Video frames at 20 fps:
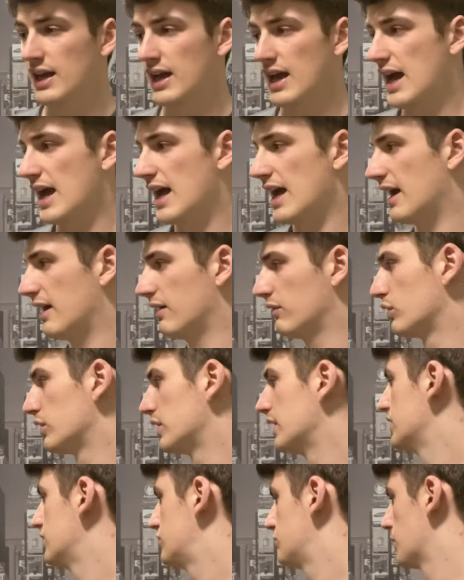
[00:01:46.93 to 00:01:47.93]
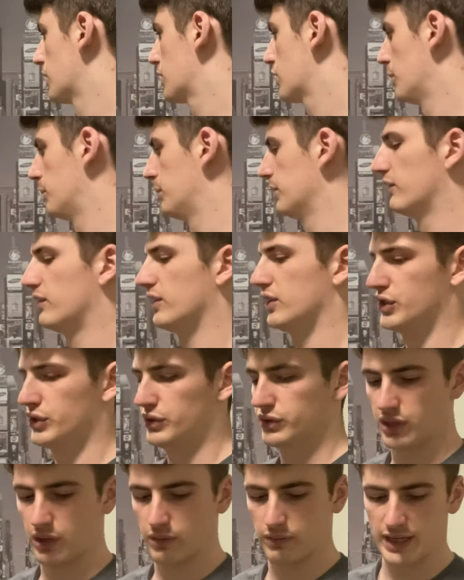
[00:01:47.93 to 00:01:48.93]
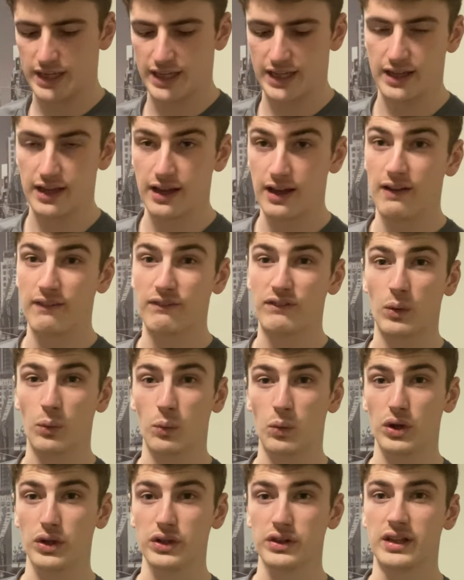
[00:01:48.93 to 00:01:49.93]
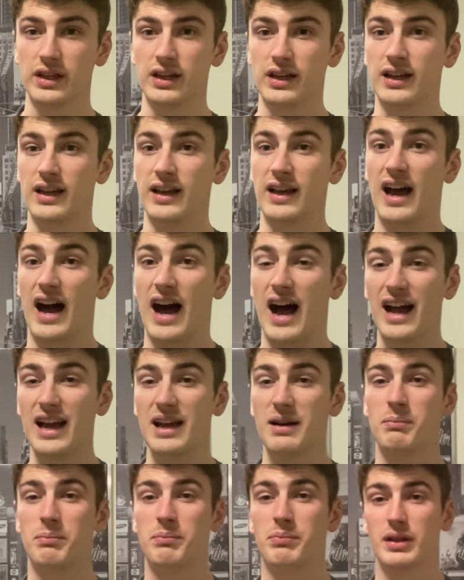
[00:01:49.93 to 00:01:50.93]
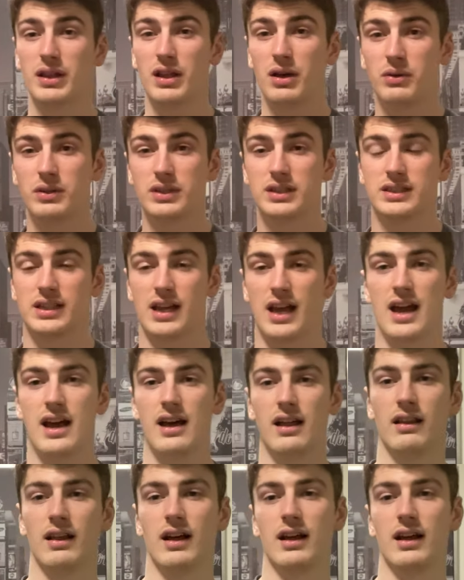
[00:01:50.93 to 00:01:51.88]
Running into a couple of issues already. For one, I am bloated as hell.